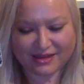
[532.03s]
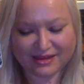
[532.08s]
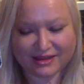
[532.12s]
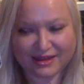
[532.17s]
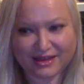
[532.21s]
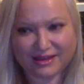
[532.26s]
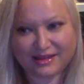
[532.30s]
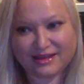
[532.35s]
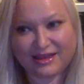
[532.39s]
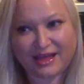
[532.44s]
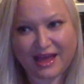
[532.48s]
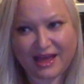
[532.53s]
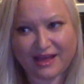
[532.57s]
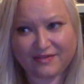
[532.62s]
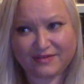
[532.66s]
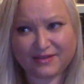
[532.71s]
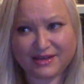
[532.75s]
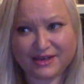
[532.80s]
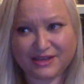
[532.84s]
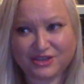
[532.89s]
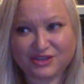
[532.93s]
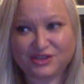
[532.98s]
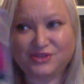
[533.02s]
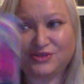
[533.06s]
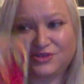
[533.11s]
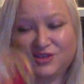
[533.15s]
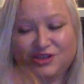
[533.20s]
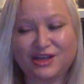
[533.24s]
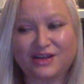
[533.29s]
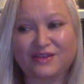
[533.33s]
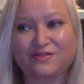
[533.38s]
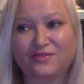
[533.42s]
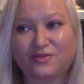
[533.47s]
let the heaven in you
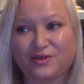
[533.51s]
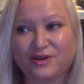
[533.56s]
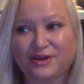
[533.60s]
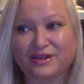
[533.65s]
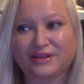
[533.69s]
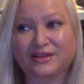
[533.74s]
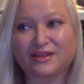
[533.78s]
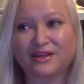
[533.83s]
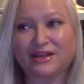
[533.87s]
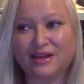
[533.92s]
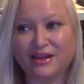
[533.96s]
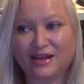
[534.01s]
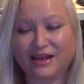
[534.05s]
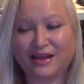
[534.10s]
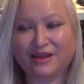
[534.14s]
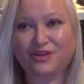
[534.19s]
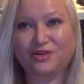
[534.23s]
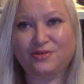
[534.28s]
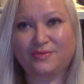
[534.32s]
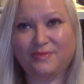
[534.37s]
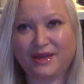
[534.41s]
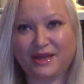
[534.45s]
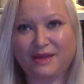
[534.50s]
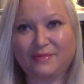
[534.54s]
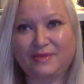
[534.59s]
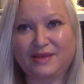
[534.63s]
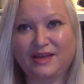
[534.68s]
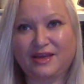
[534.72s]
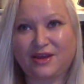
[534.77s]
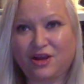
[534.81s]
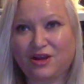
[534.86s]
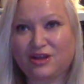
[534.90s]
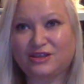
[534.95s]
shine forth. You may
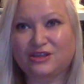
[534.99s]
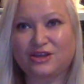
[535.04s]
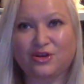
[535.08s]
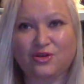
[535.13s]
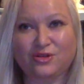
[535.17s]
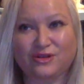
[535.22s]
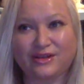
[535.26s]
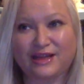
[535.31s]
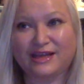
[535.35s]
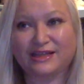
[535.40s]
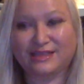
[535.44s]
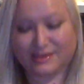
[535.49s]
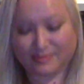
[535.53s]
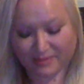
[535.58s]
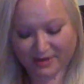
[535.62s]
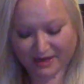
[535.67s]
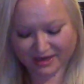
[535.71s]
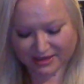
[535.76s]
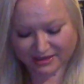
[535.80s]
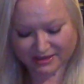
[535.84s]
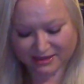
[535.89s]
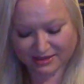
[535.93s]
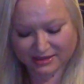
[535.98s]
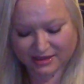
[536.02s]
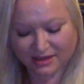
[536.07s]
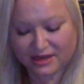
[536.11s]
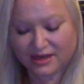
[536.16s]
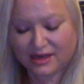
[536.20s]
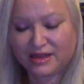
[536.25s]
be called to hold that space,